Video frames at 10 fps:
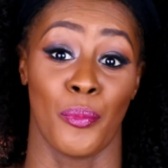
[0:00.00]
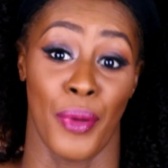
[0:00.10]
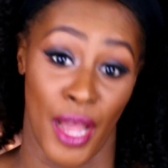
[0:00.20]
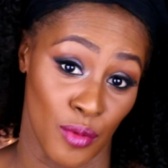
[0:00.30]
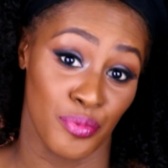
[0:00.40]

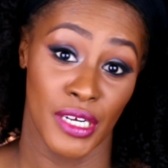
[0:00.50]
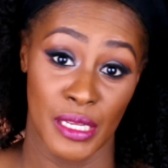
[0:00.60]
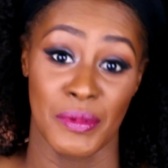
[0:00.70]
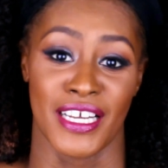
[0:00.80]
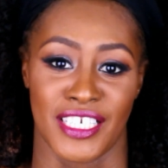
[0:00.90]
about
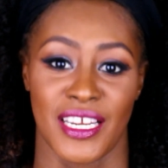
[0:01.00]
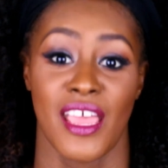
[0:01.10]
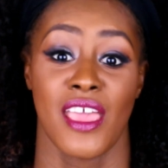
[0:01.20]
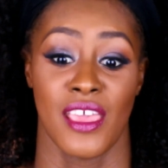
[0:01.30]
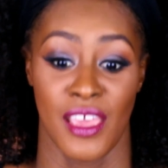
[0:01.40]
pretty much
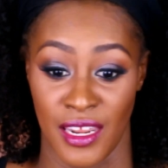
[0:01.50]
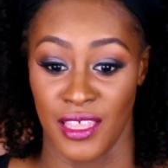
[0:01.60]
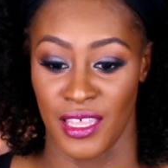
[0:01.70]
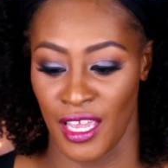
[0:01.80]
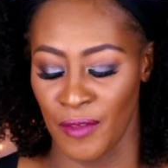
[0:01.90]

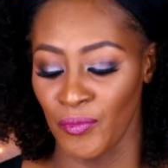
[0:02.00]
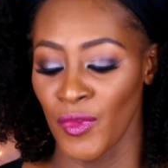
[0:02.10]
anything.